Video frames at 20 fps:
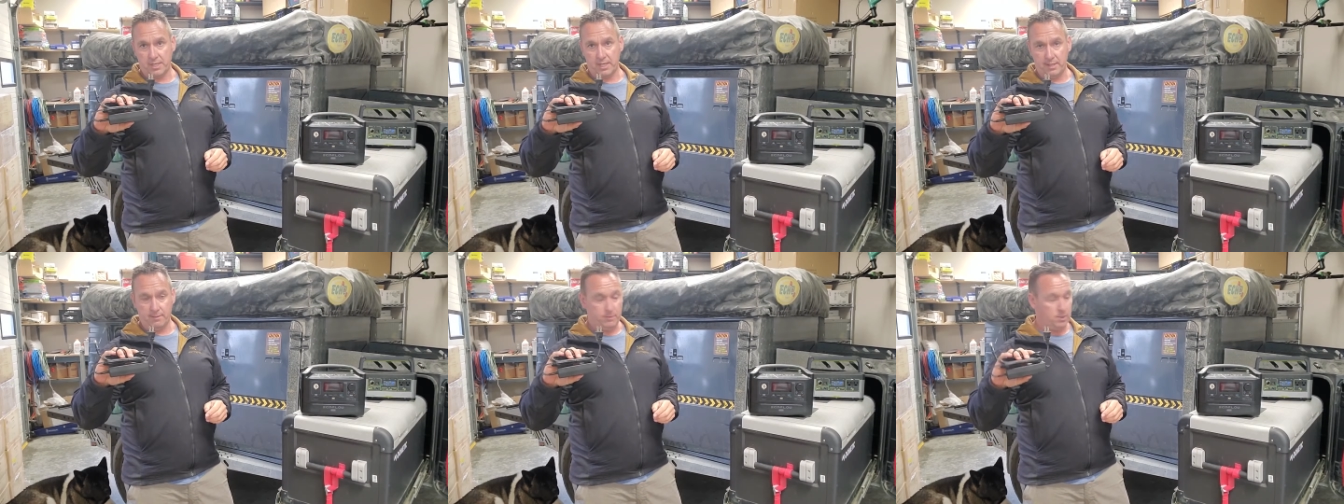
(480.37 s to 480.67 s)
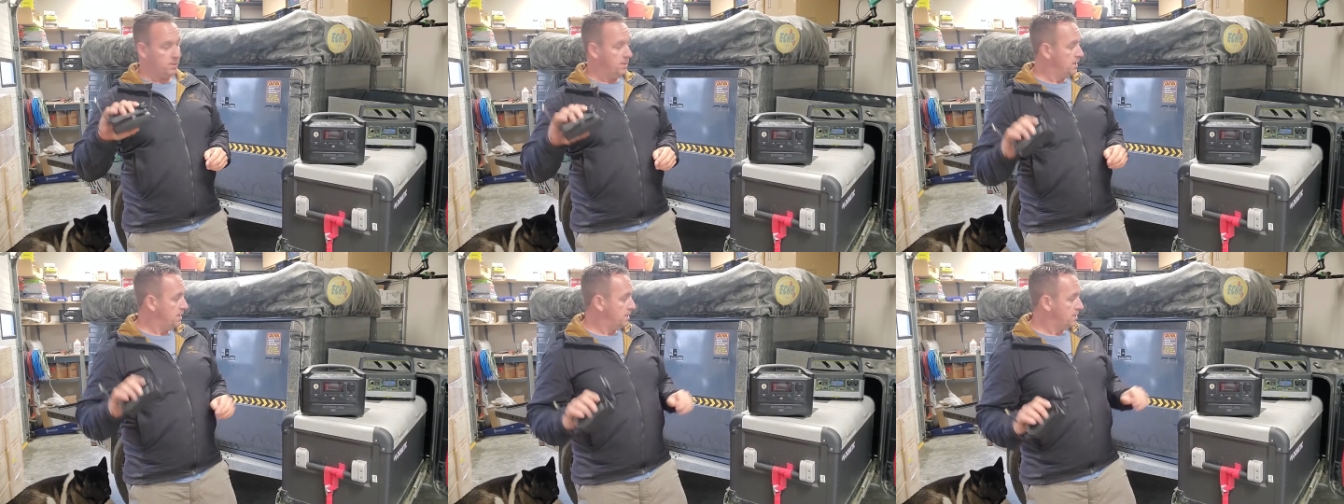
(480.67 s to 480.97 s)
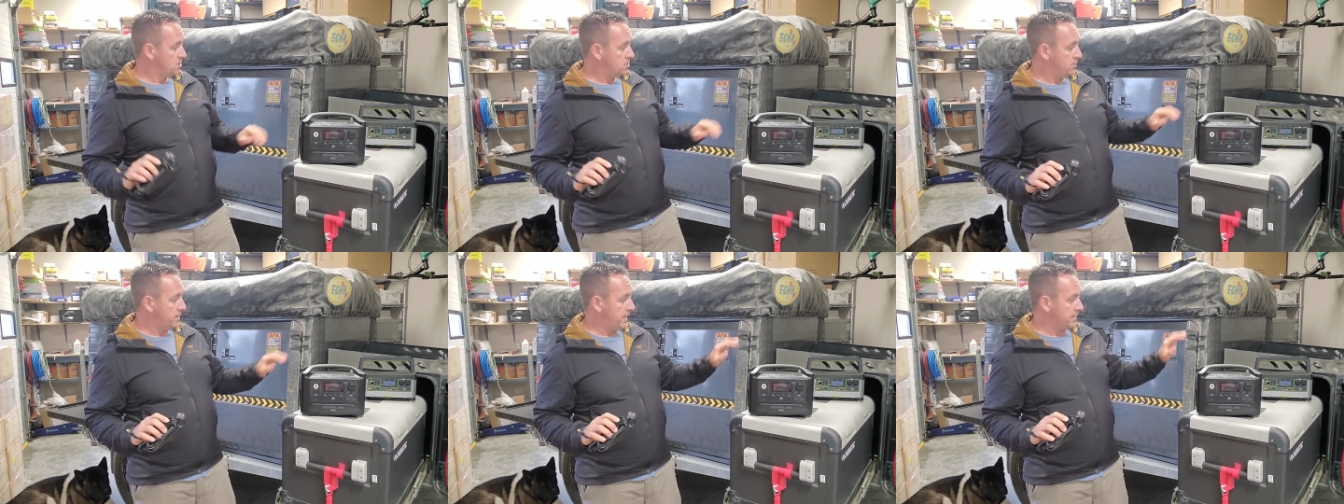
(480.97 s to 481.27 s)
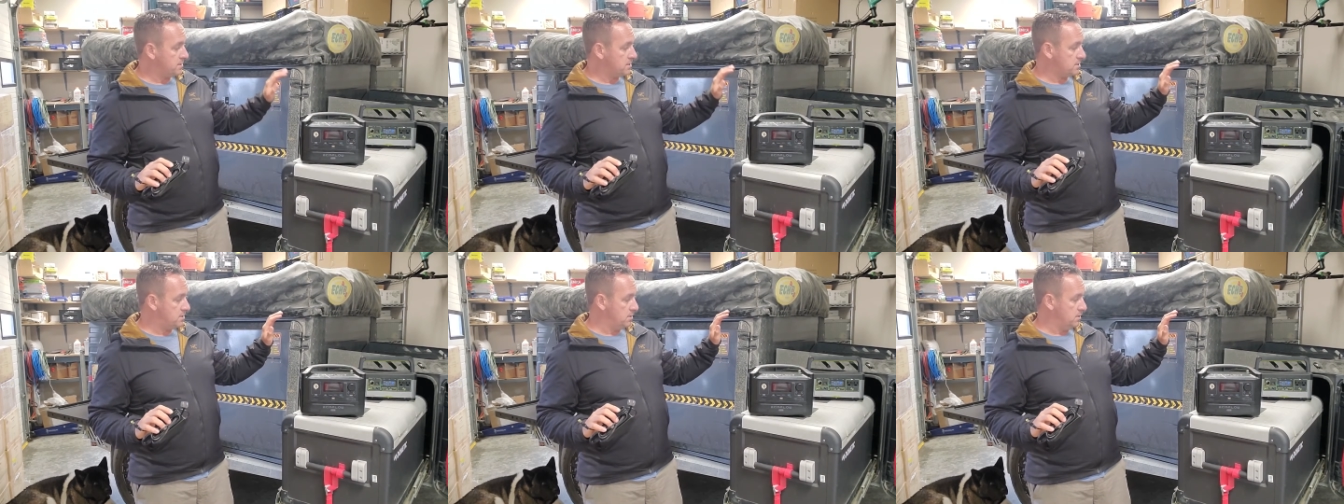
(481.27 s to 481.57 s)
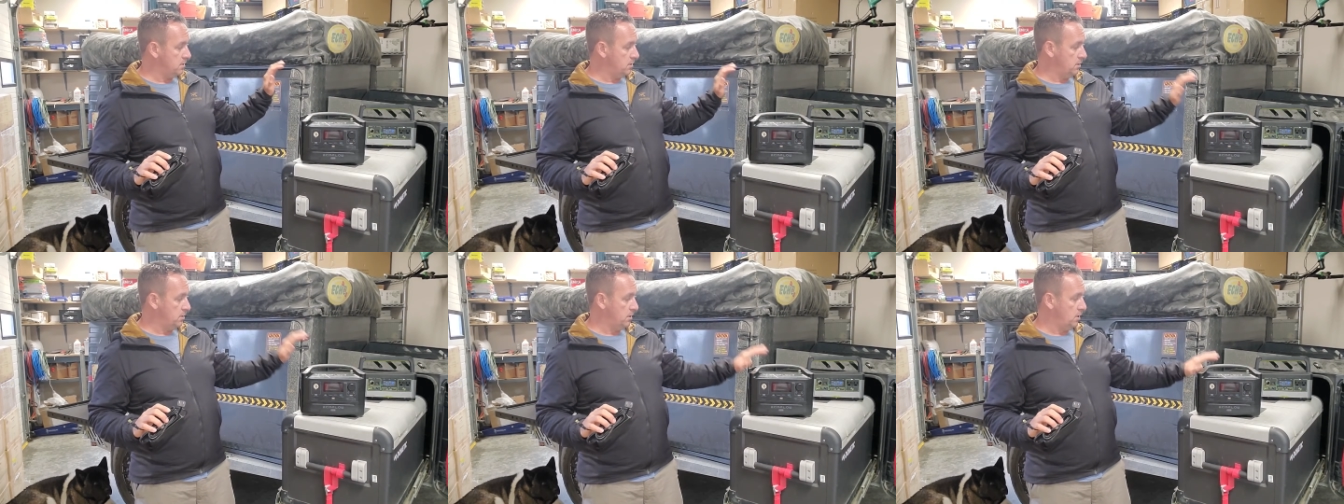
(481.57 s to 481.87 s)
cable, so that's
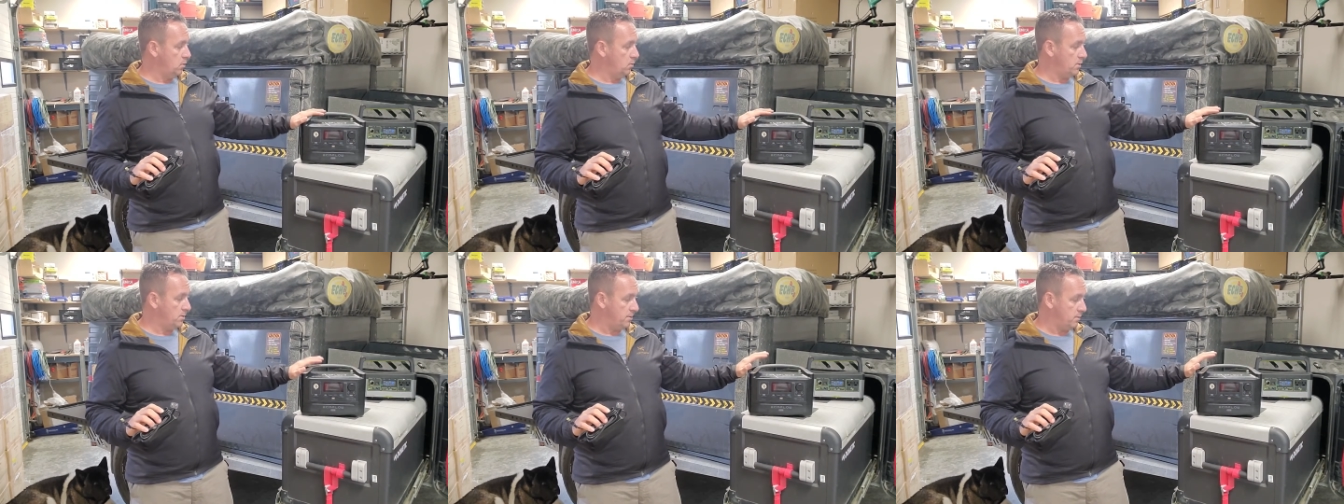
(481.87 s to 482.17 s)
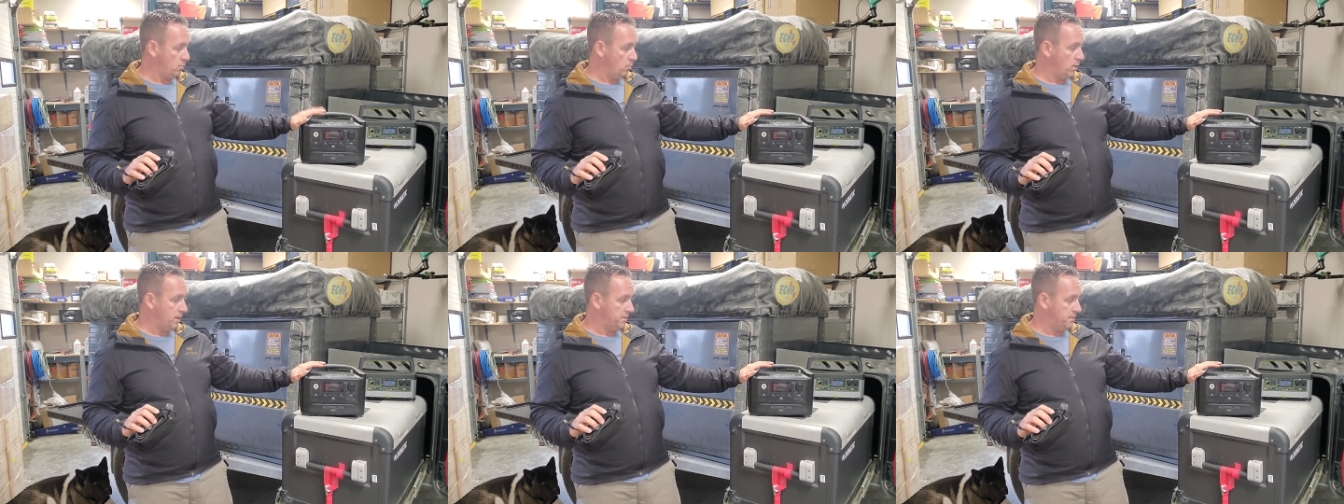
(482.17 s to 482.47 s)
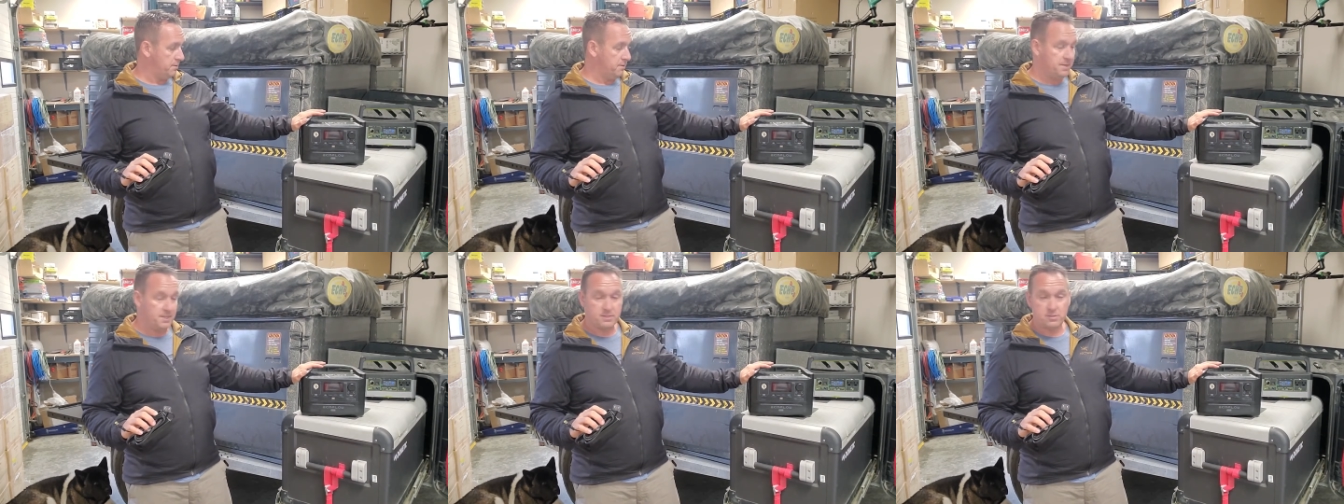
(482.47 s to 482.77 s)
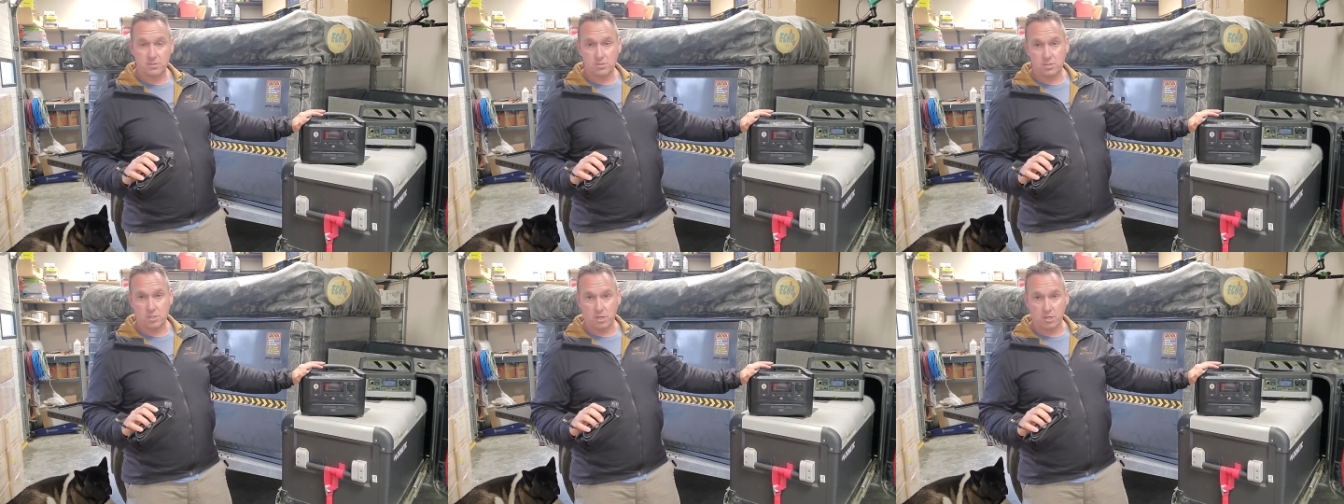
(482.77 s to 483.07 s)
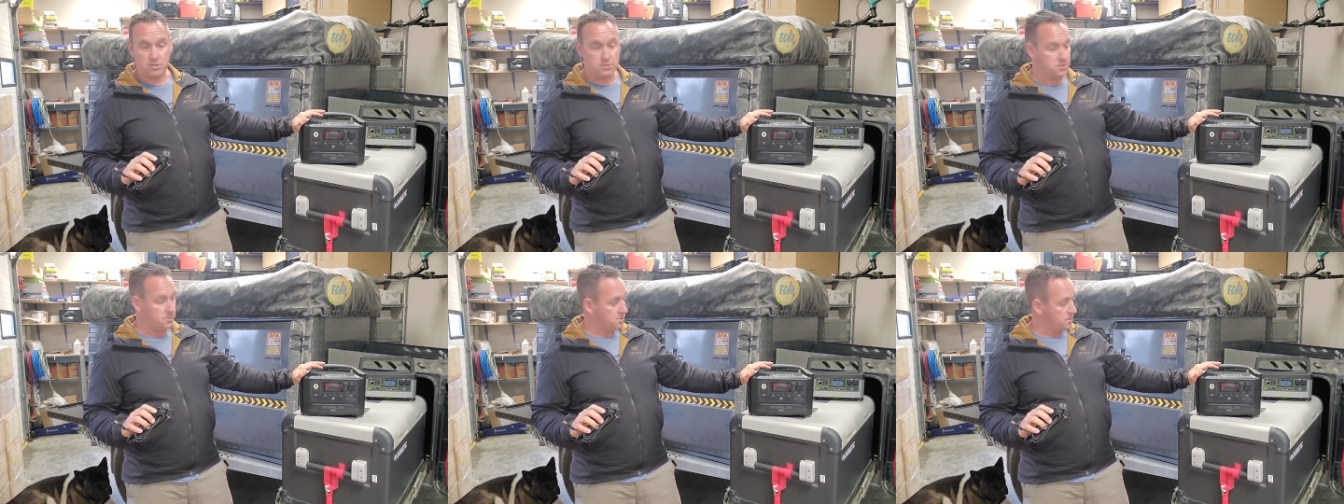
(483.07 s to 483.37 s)
still lower than what this
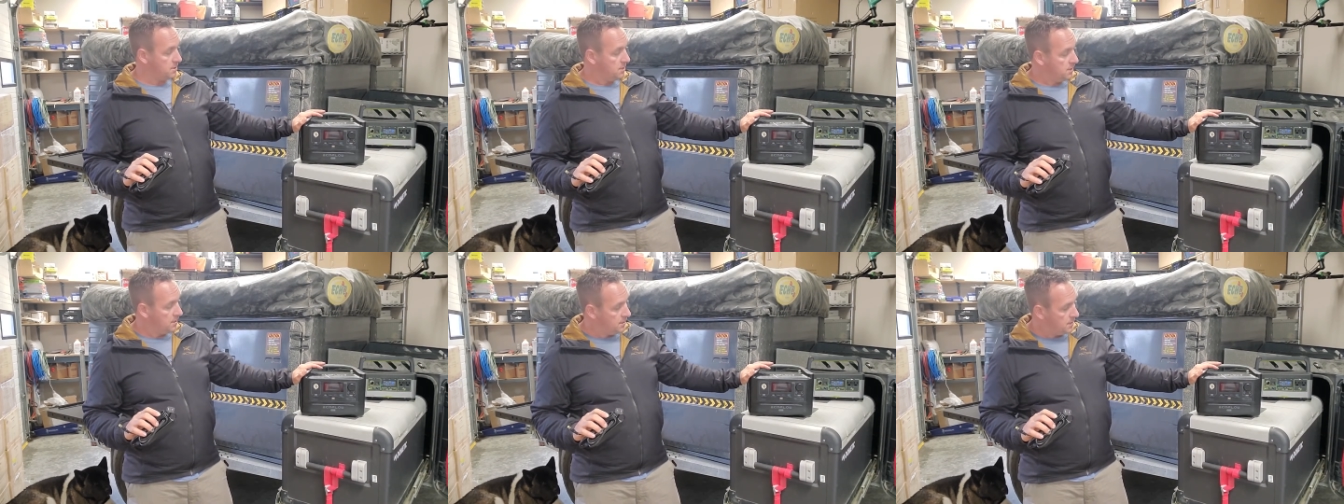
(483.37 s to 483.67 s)
charges.